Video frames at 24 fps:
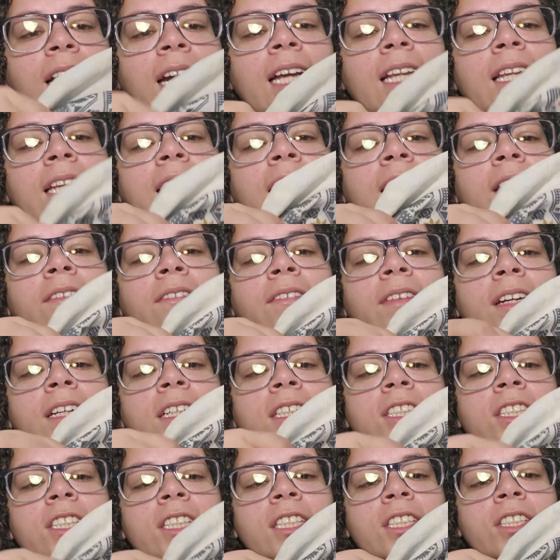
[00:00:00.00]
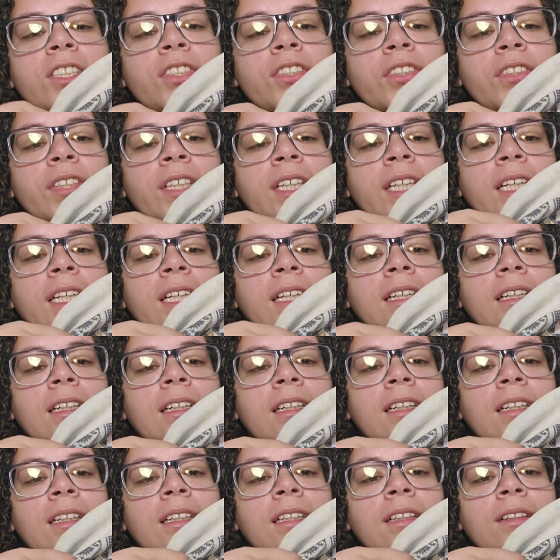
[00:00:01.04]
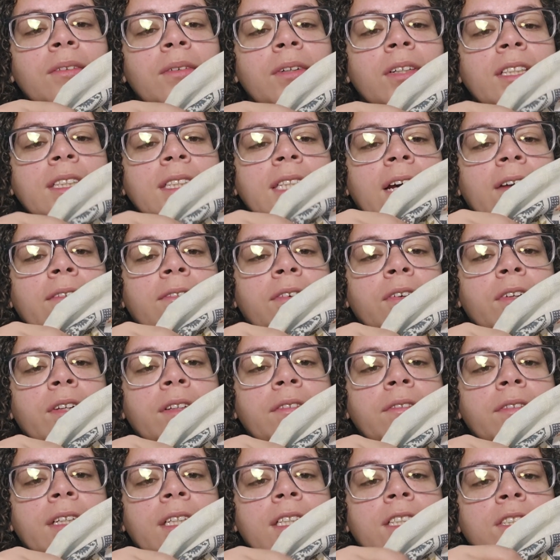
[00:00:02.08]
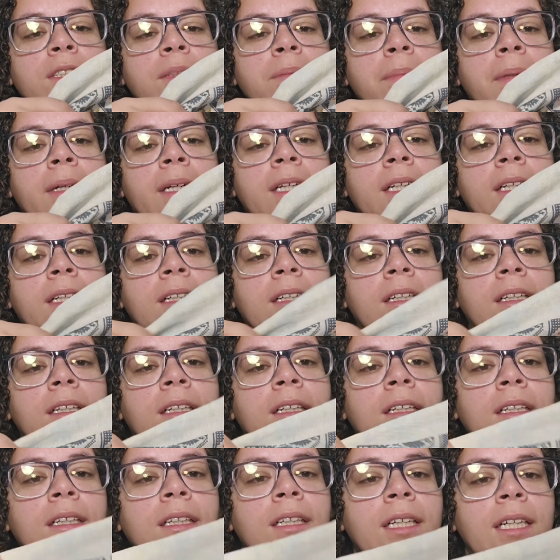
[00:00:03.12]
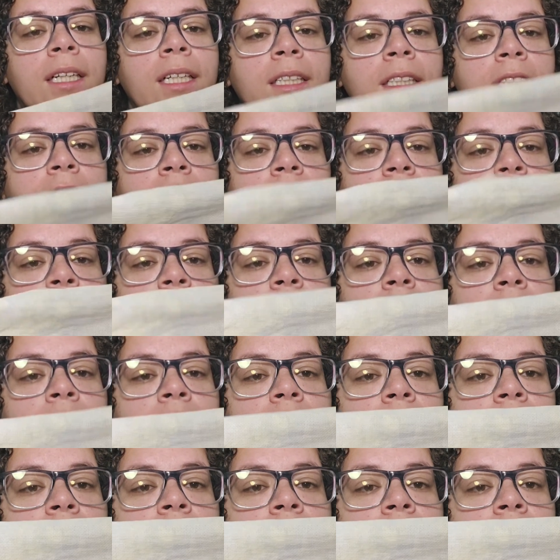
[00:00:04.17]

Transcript: and then I finished this tree. Well, it's not fully finished, but it's cute.